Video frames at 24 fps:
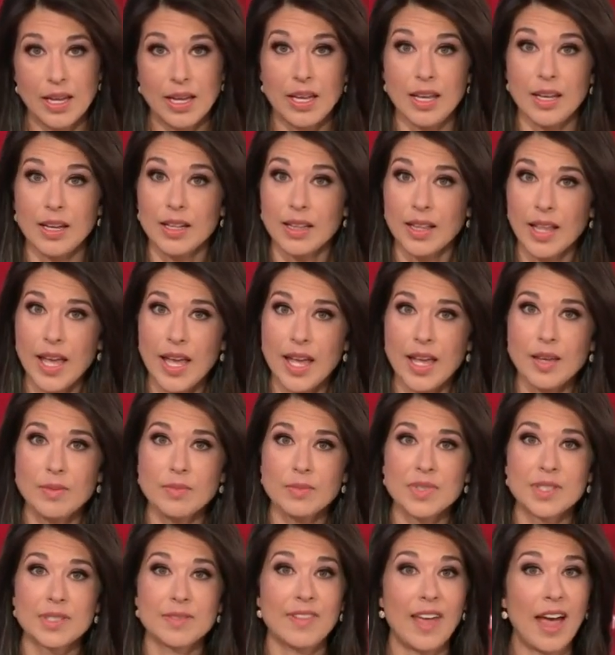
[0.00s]
He
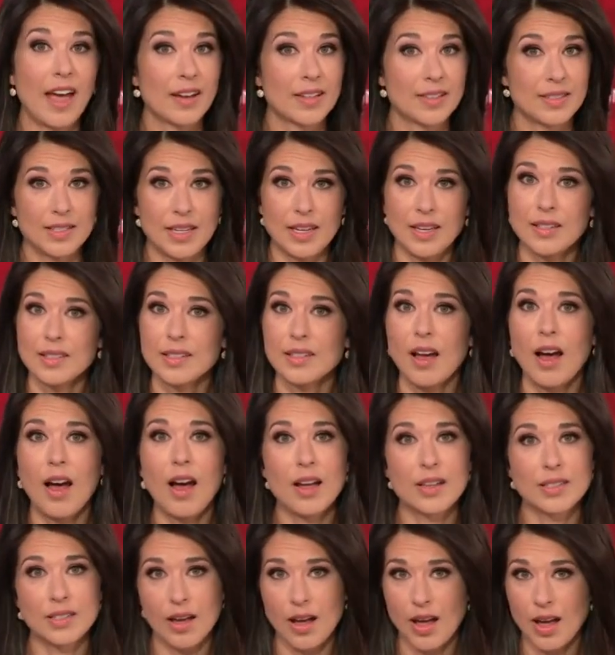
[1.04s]
claims vaccines
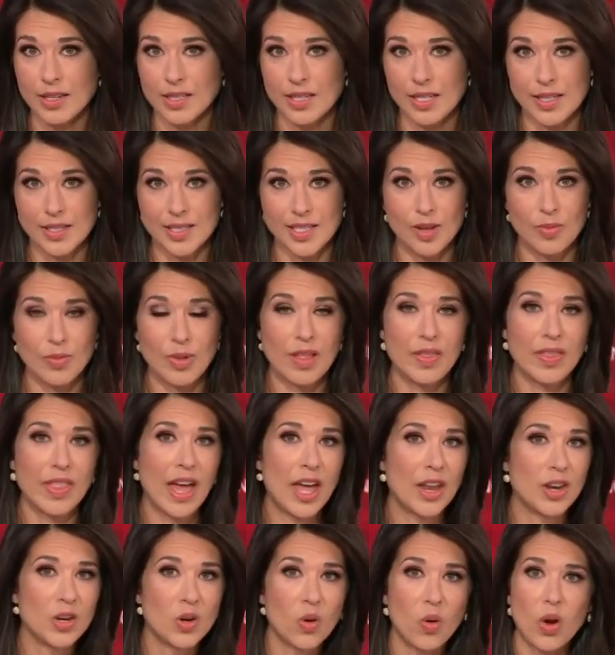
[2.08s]
cause autism and
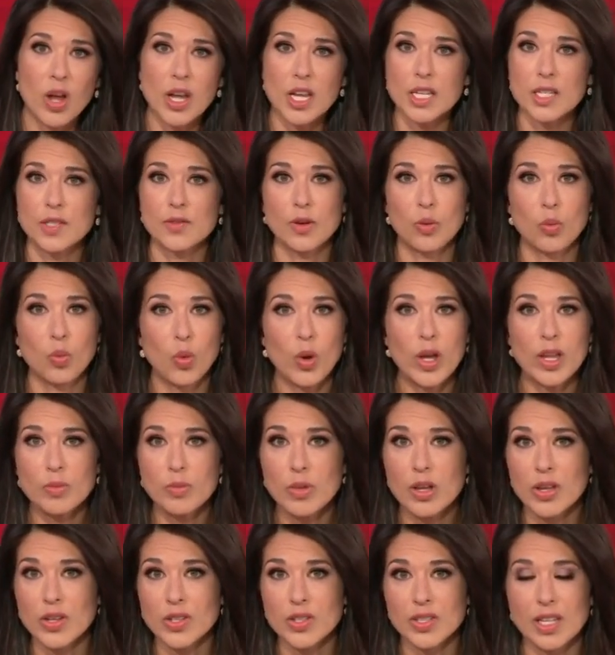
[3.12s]
that noise from
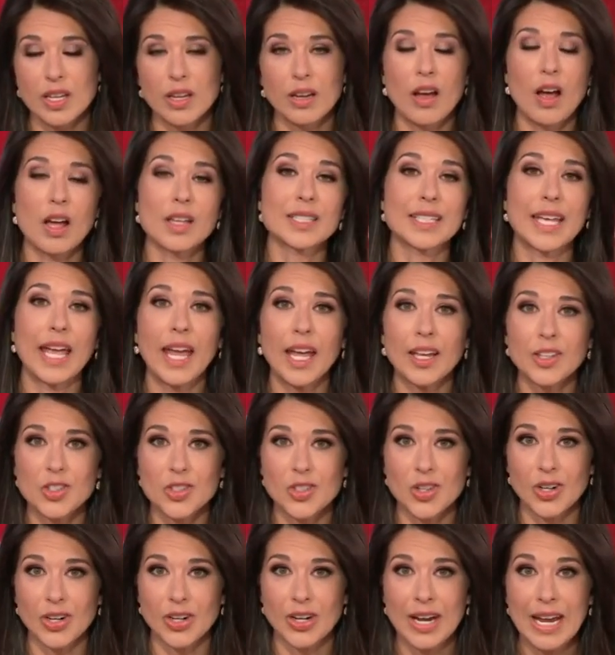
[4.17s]
windmills can cause
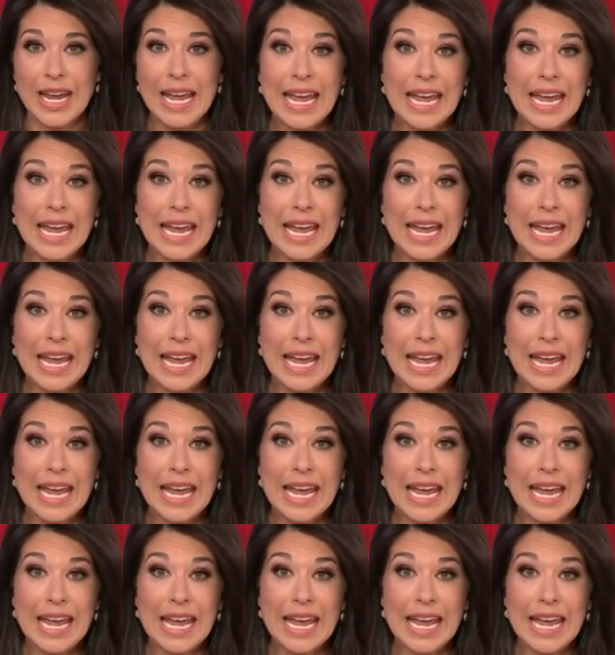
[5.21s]
cancer.